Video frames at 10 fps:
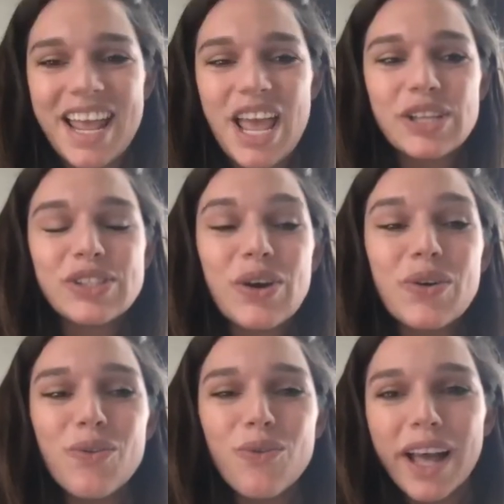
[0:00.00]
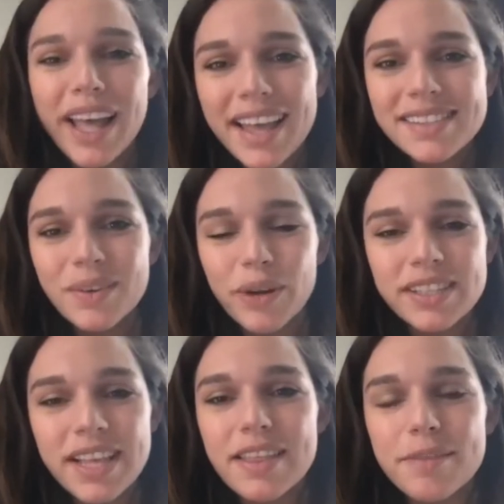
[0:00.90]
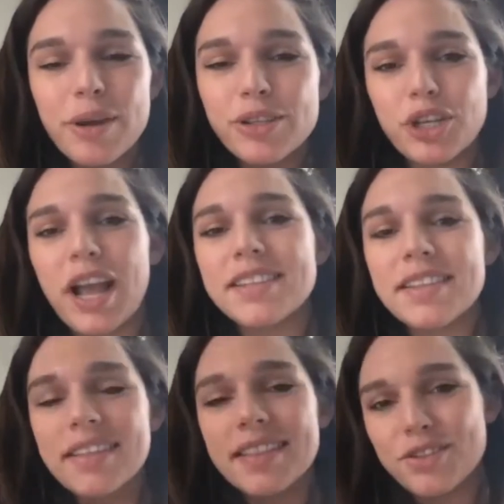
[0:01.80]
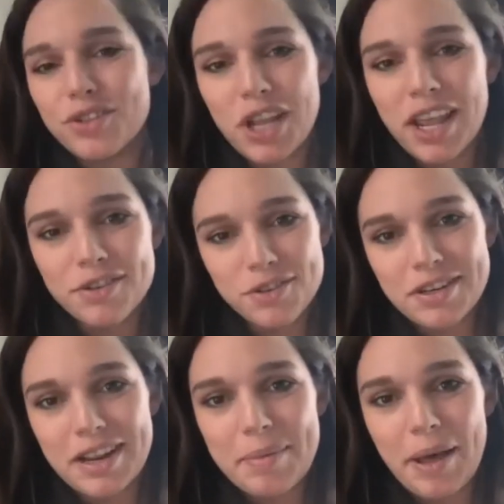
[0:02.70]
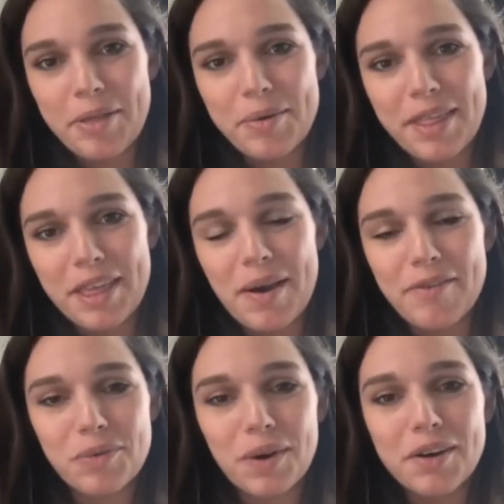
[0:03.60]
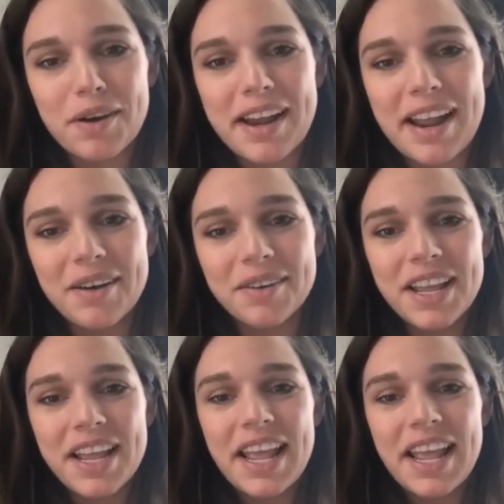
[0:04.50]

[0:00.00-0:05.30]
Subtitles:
So what's like the most drastic thing that's changed about the way that you have to work right now?